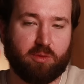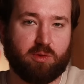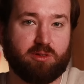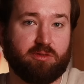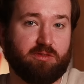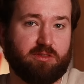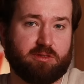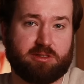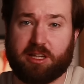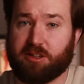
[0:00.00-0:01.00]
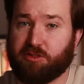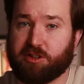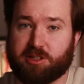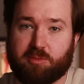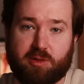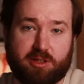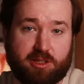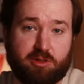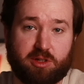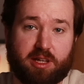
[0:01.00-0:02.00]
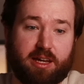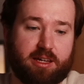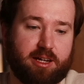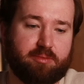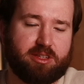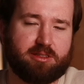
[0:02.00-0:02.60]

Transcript: Well, take for example the social care cap.